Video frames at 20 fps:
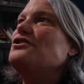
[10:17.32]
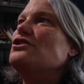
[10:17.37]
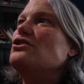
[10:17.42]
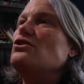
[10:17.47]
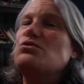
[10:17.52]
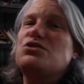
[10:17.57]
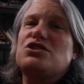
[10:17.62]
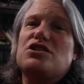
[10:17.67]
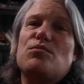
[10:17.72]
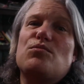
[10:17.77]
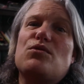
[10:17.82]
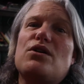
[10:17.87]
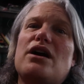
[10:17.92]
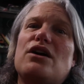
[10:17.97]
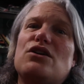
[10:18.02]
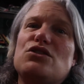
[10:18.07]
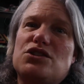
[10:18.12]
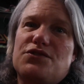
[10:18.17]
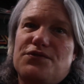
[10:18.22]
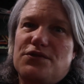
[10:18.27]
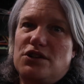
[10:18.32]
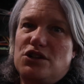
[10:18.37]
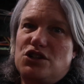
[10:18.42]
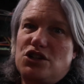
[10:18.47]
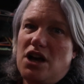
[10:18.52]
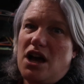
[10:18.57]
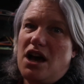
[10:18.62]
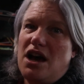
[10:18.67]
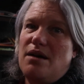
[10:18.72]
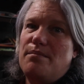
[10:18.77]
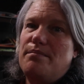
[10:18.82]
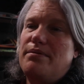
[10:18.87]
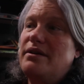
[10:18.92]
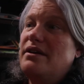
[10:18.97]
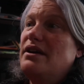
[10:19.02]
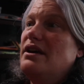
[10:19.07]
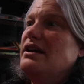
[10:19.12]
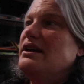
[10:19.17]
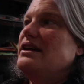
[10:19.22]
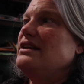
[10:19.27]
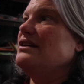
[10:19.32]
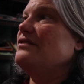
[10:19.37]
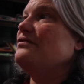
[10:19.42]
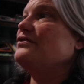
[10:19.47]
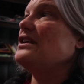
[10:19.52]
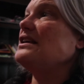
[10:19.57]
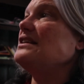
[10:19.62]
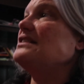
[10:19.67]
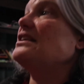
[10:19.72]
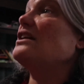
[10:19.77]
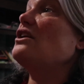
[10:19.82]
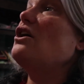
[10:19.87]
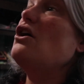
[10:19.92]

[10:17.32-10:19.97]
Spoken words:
to go somewhere else for a job. And if they said,